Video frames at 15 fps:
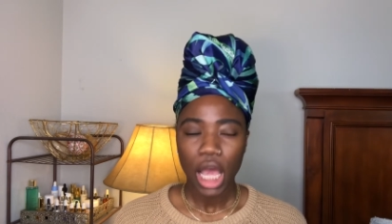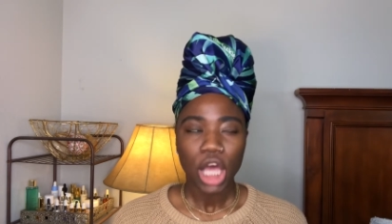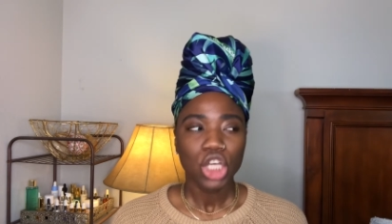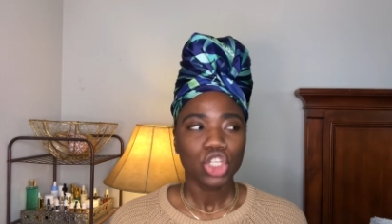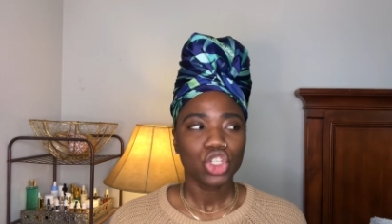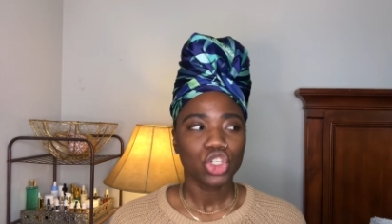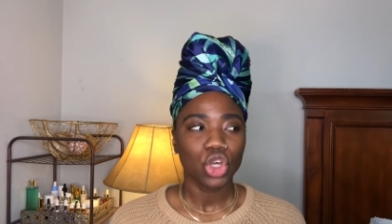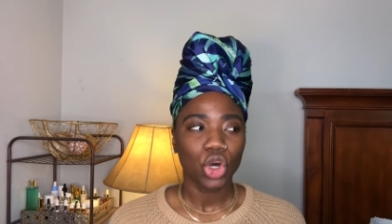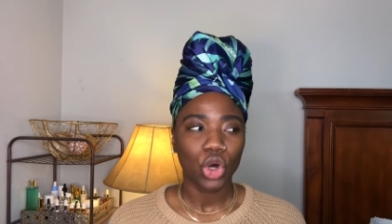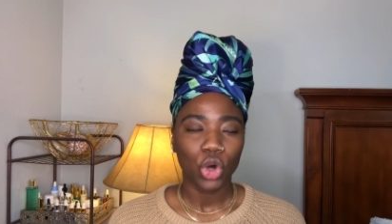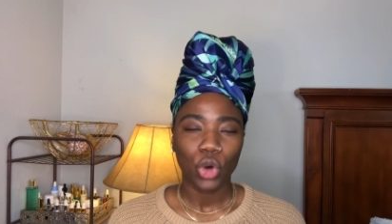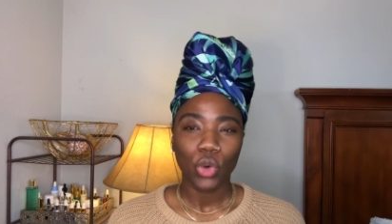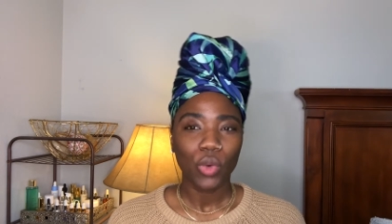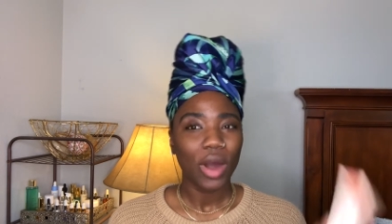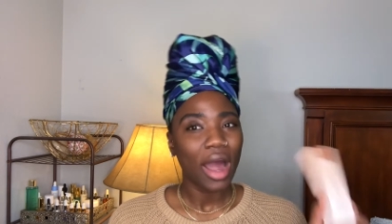
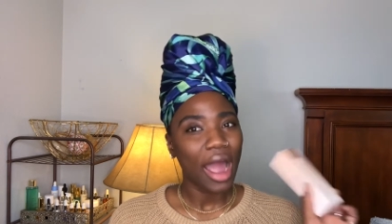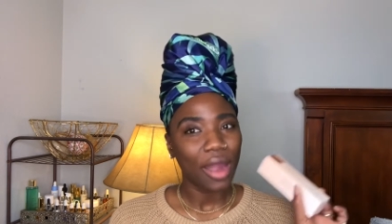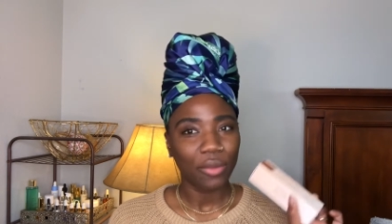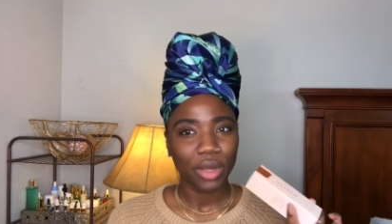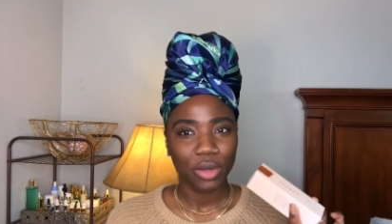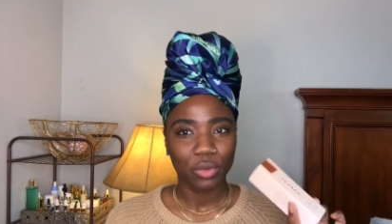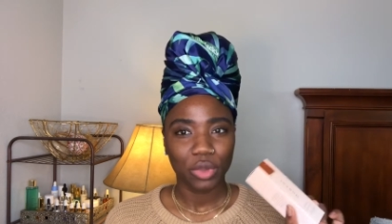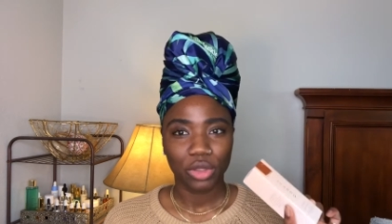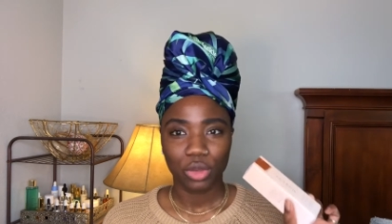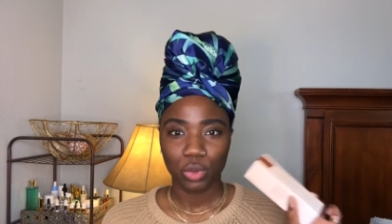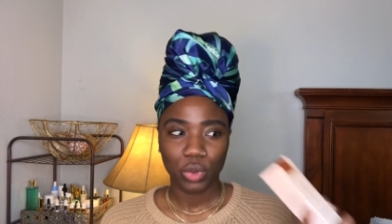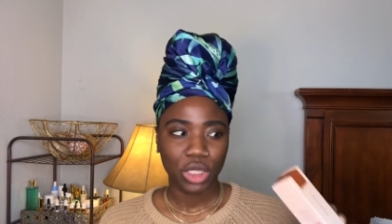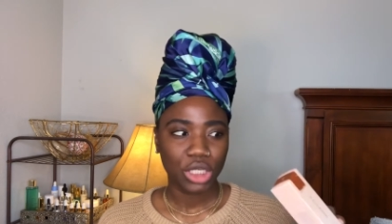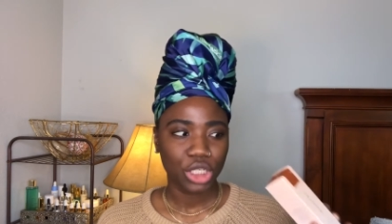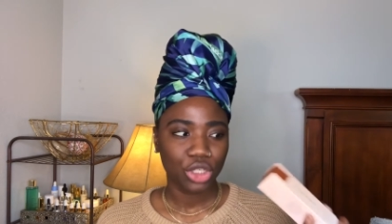So I went with
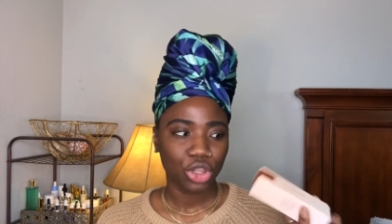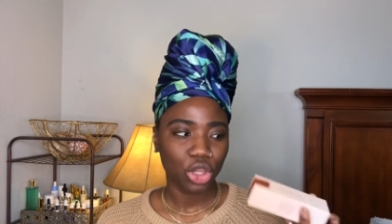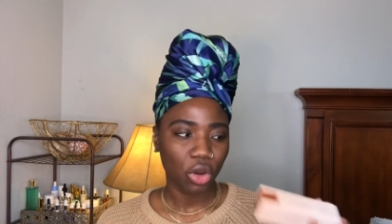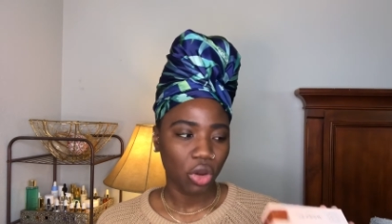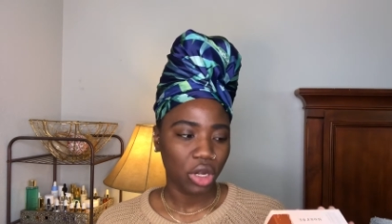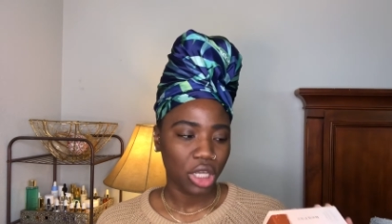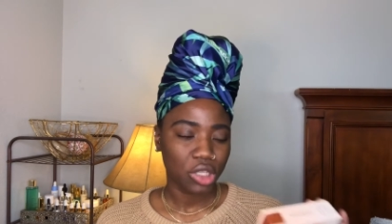Rich 30.